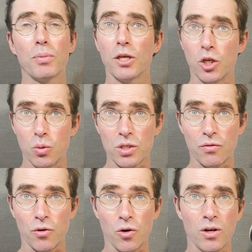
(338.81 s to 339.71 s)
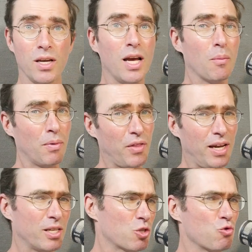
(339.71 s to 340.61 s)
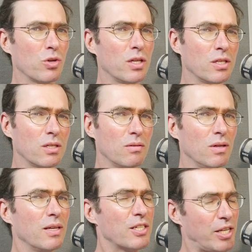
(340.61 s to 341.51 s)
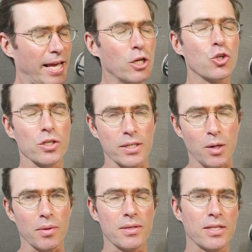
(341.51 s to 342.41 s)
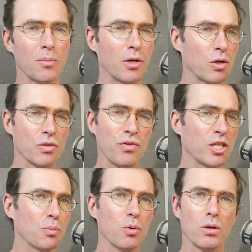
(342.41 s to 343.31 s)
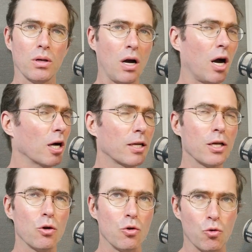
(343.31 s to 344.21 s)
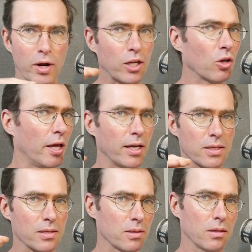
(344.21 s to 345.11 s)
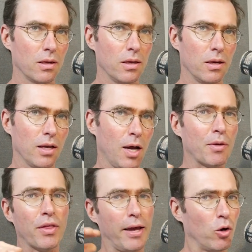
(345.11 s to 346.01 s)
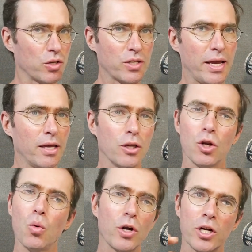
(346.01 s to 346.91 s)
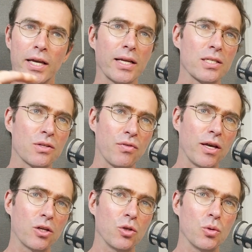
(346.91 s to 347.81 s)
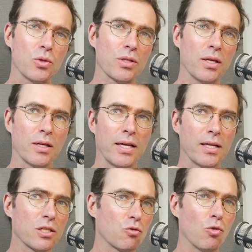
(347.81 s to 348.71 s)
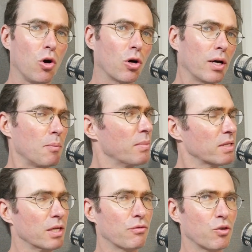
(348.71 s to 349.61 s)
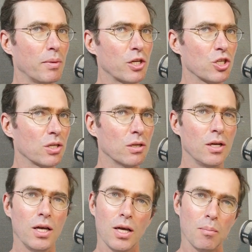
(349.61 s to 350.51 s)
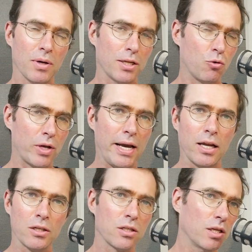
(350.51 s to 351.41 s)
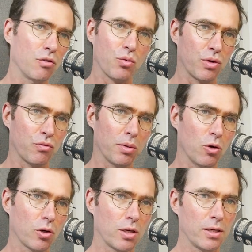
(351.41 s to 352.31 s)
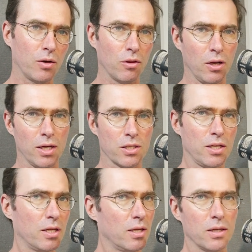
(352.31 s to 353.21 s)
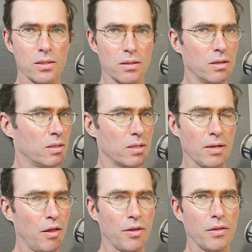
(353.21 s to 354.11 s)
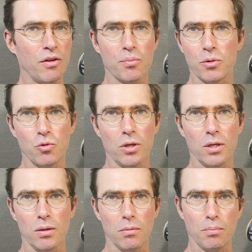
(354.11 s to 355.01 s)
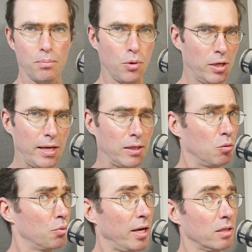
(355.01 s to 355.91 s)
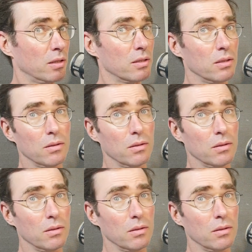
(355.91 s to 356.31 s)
being used for, but that is really dangerous, I must say, because Facebook hardly regulates. They all say, we're against fake news and against wrong and misinformation, but in reality, if we've been looking down the last 10 years, it's nothing they've been really putting into practice.